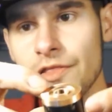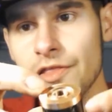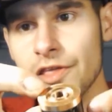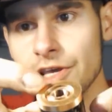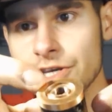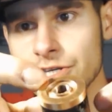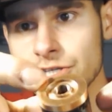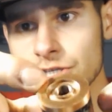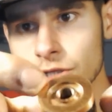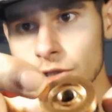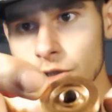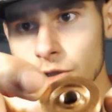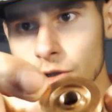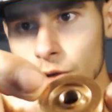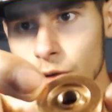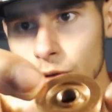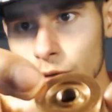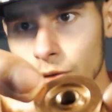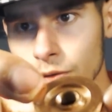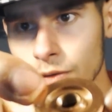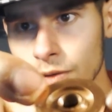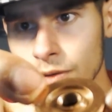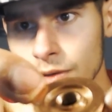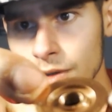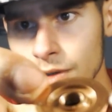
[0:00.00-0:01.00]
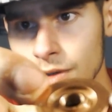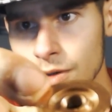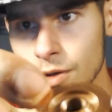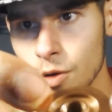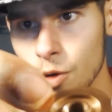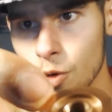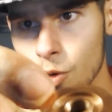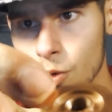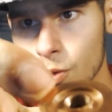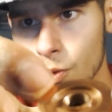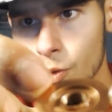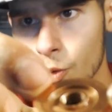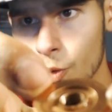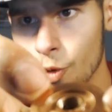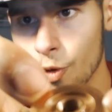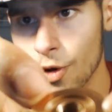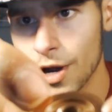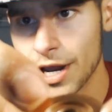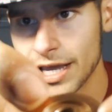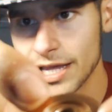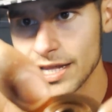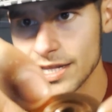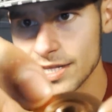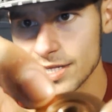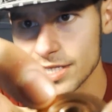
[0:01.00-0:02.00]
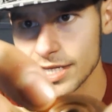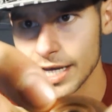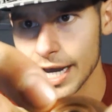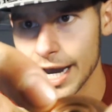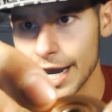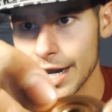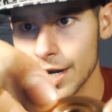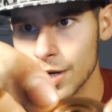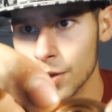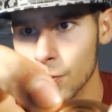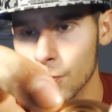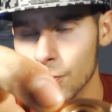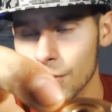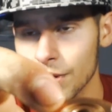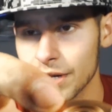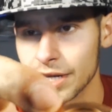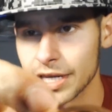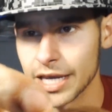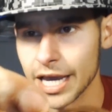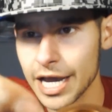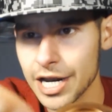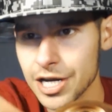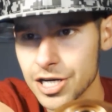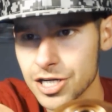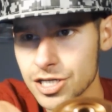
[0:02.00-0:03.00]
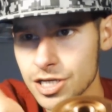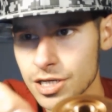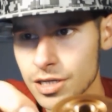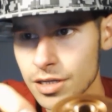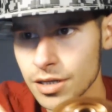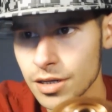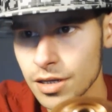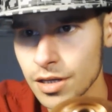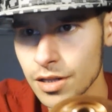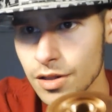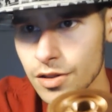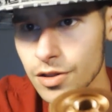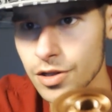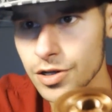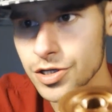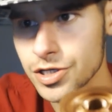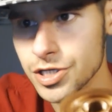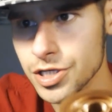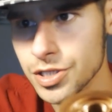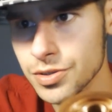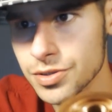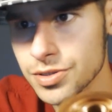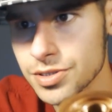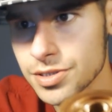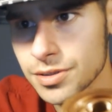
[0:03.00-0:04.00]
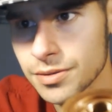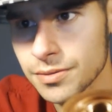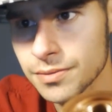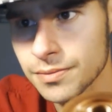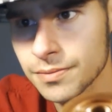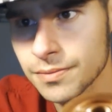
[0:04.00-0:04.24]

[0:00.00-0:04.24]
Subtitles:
this little ring inside would catch the juice.